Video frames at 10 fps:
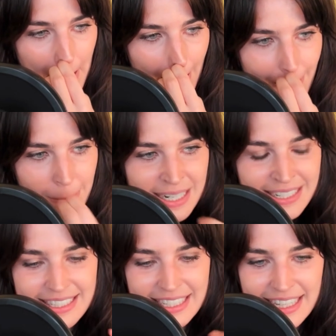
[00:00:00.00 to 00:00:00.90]
I'm going to
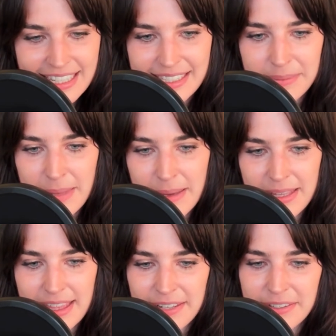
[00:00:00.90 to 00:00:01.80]
say this maybe
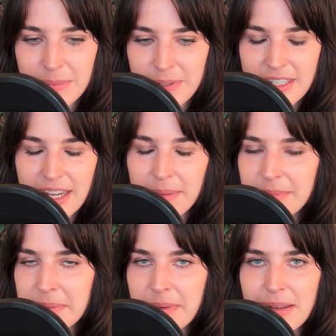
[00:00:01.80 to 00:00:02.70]
1,000 more times,
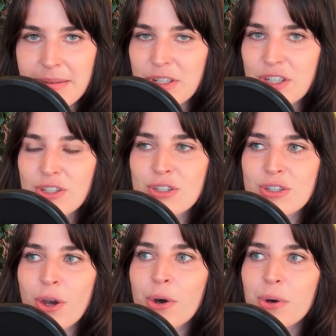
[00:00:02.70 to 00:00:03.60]
but I'm just
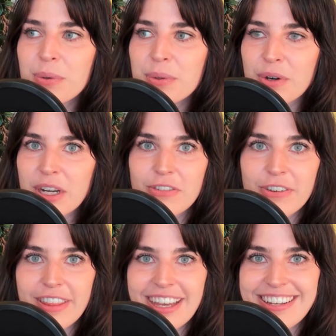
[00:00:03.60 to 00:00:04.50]
so
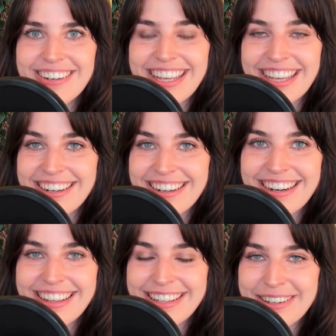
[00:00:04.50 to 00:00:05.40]
grateful that you're here
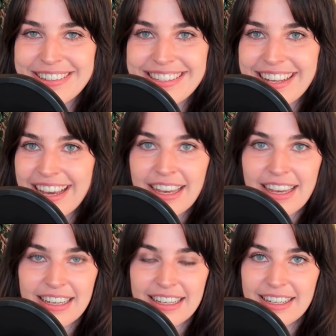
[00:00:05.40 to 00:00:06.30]
and that
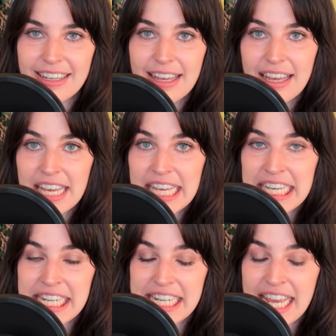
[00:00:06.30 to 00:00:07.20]
I
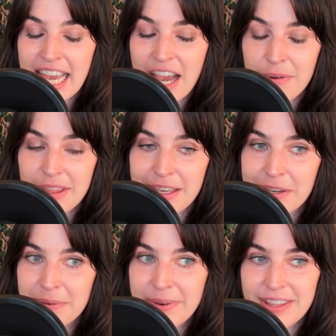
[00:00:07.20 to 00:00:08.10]
get to hang out with
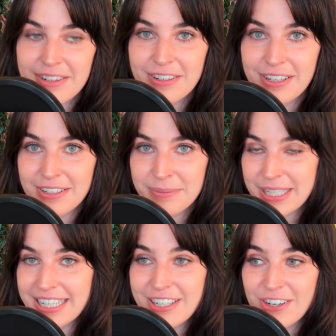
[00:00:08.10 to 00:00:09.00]
you, whether we're
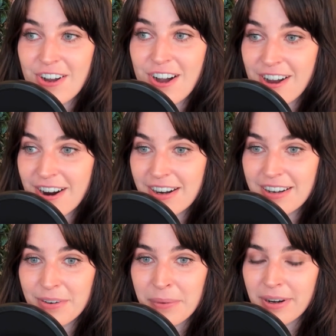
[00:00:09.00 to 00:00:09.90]
in your car
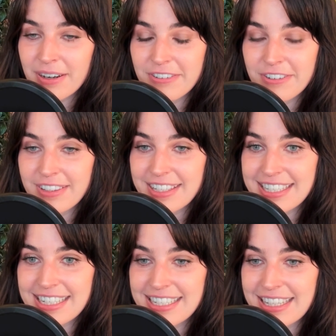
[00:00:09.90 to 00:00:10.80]
or if you're
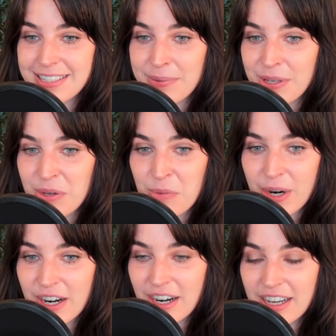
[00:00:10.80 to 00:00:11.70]
listening to this while you
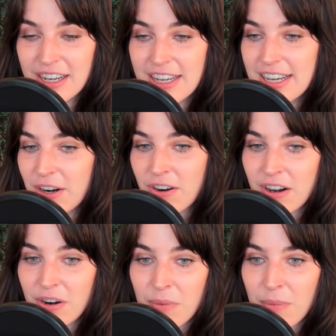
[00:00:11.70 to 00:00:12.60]
work or
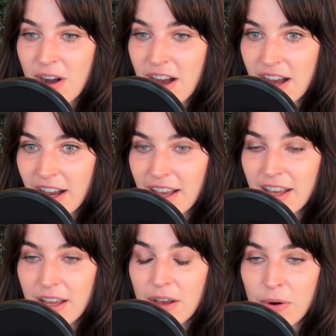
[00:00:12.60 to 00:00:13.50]
on a walk
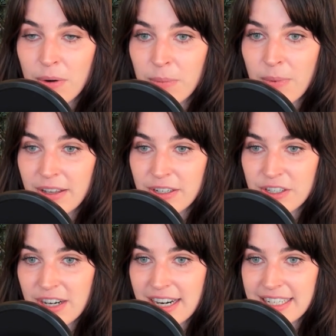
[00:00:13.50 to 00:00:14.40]
or while you're
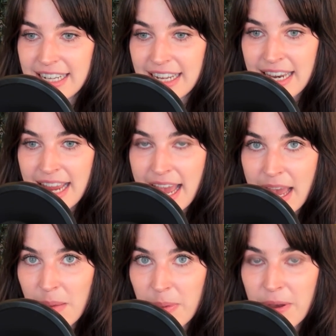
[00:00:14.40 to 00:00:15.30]
trying to take a
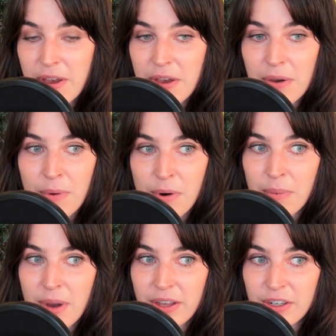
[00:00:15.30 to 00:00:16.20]
nap or
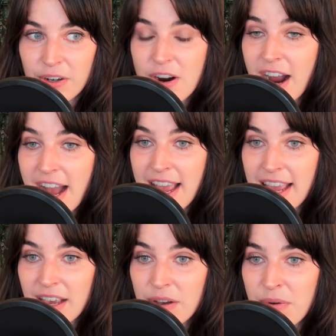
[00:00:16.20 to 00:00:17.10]
while you're
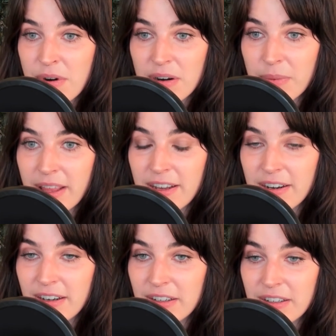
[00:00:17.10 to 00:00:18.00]
crying, or whether
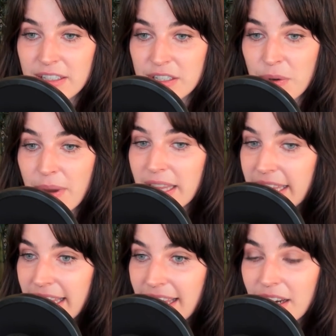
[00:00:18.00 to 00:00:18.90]
you're on the
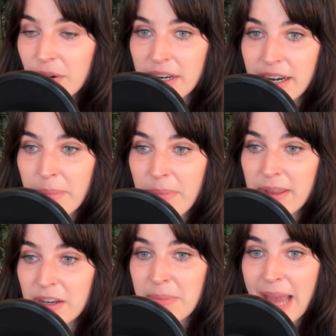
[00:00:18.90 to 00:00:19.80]
toilet or
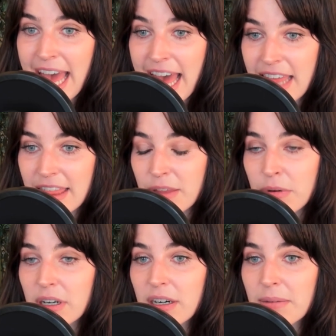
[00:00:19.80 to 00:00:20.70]
in your bath
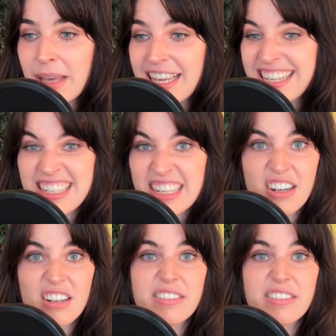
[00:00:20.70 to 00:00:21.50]
or making dinner.